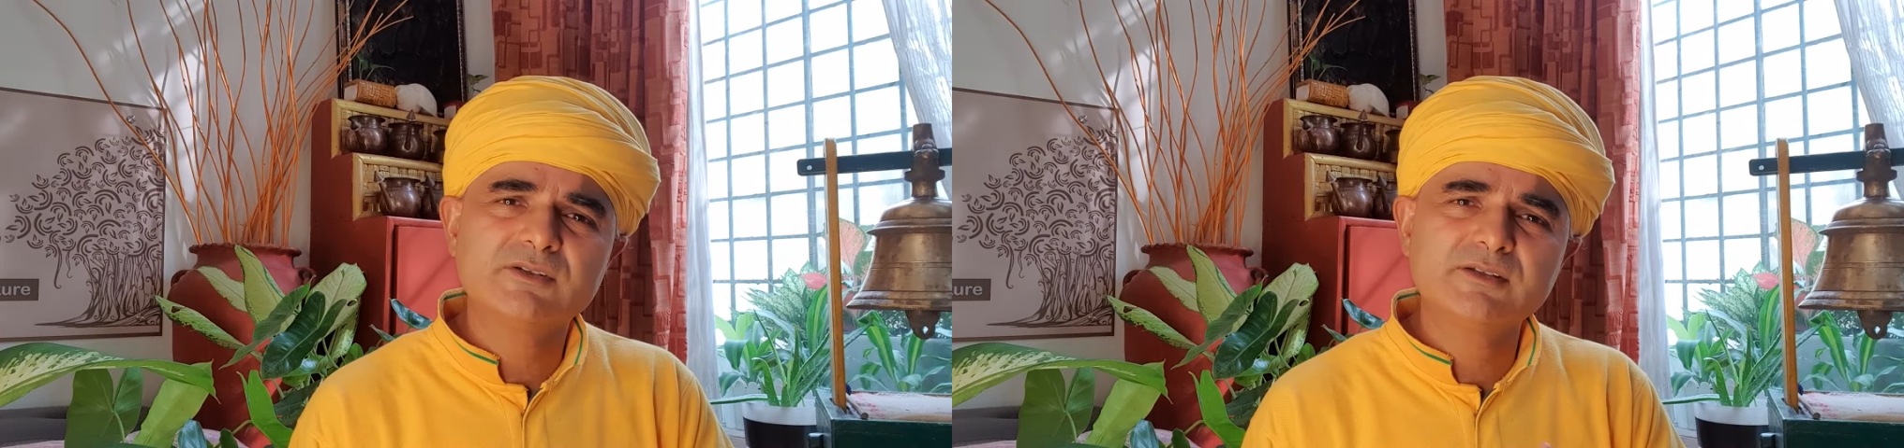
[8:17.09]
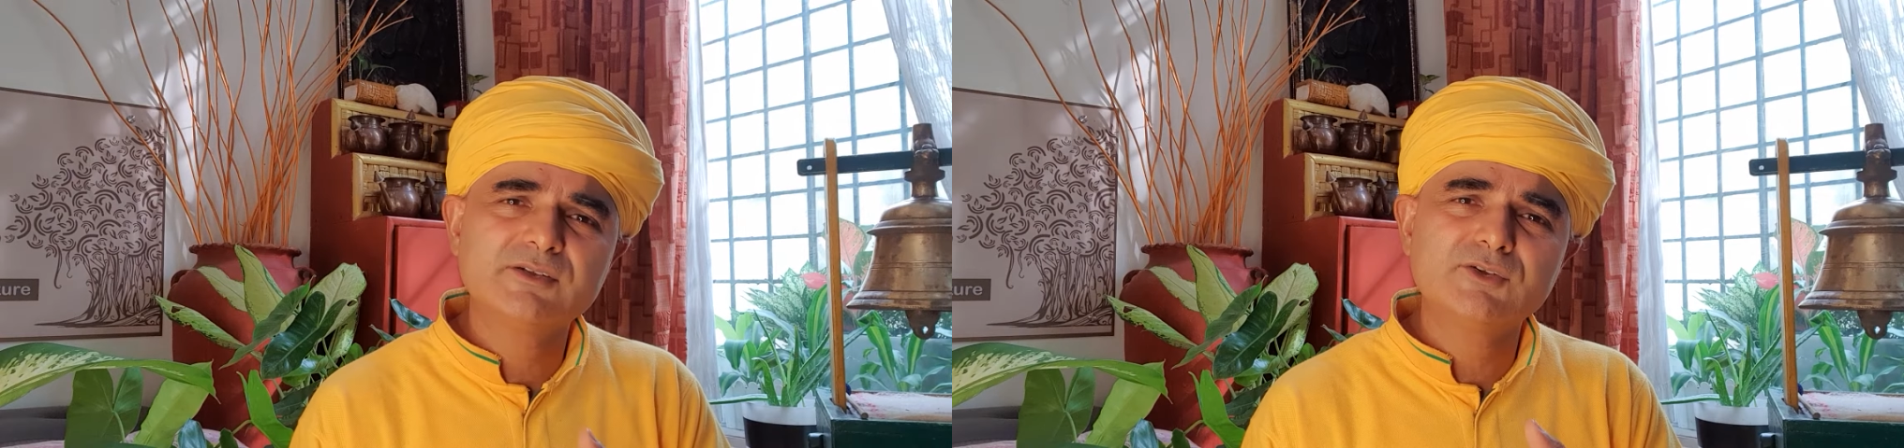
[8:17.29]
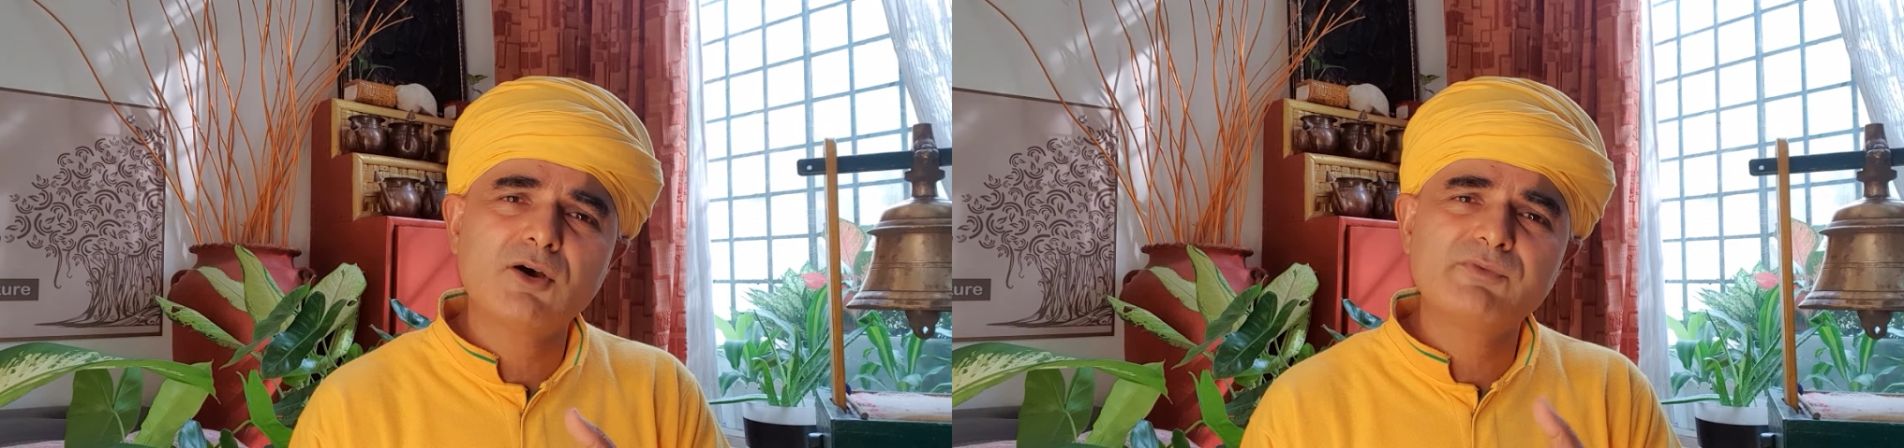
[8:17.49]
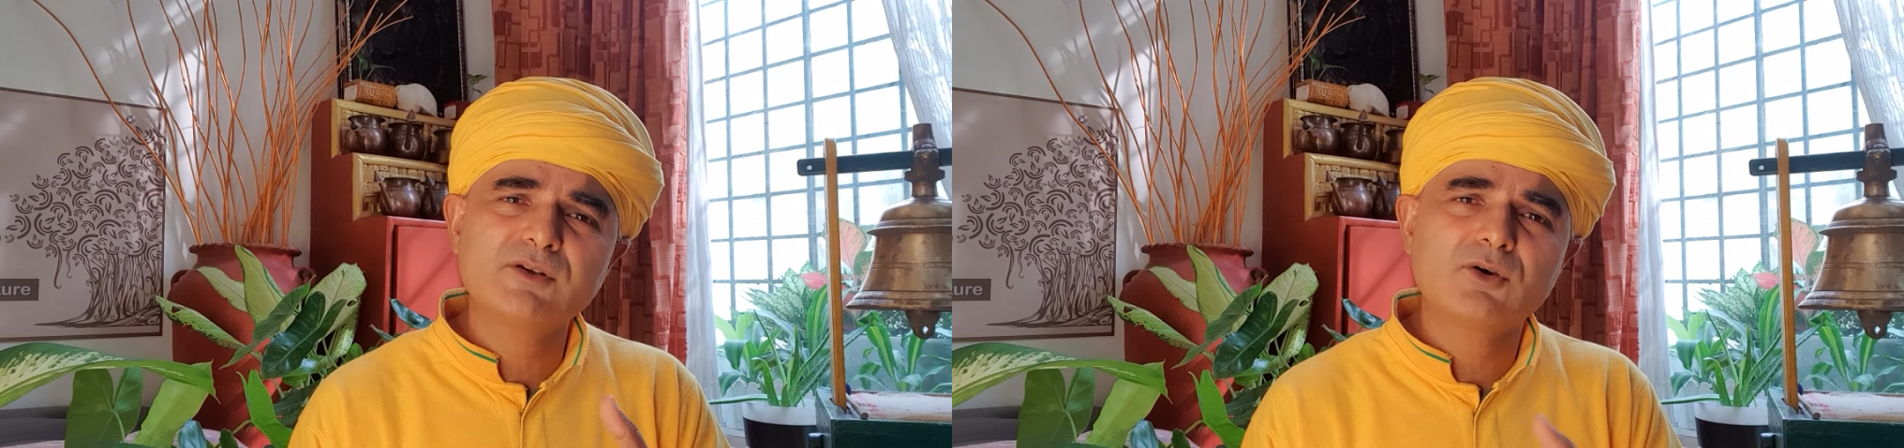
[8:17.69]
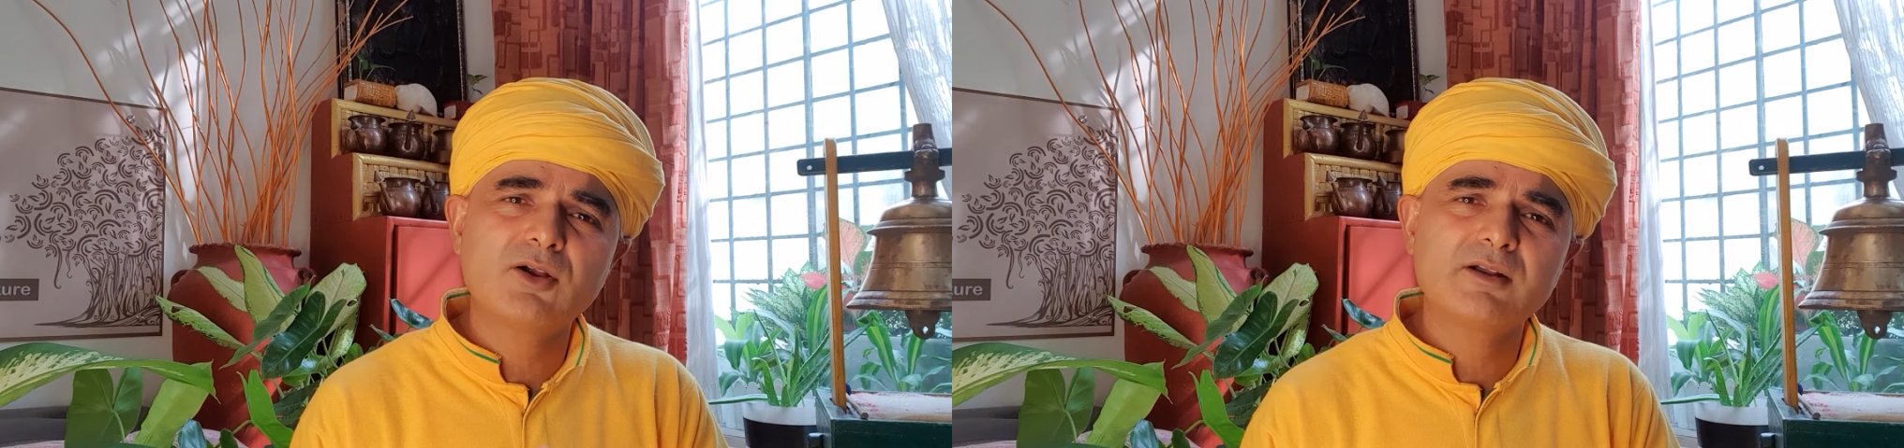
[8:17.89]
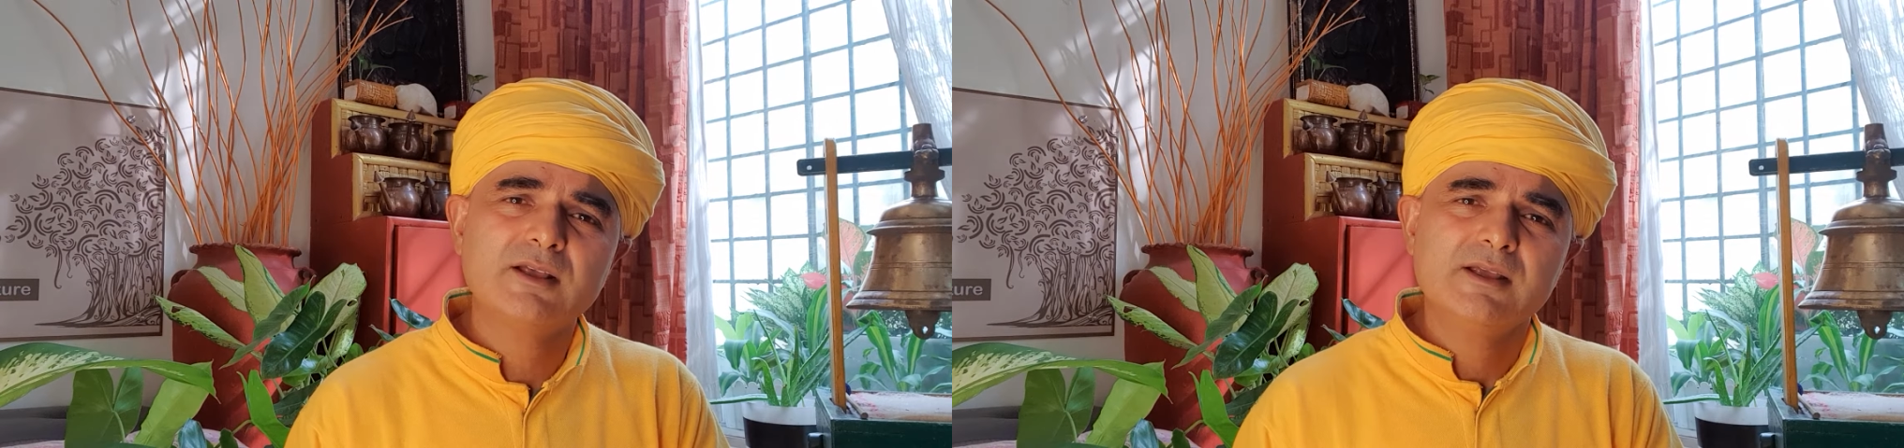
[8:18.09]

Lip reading: this is often called